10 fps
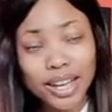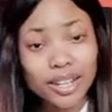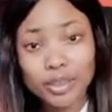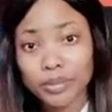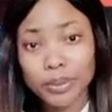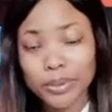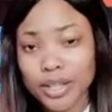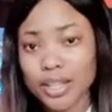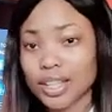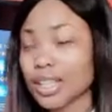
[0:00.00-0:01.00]
I don't remember.
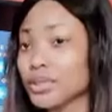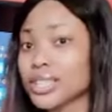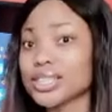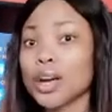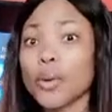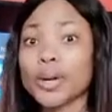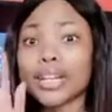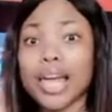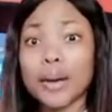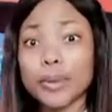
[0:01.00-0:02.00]
Anyways, what
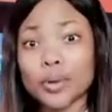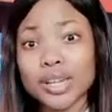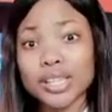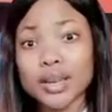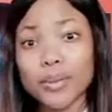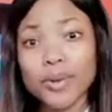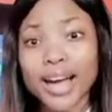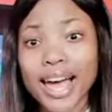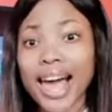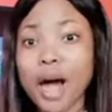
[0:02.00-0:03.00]
had happened was, Muga,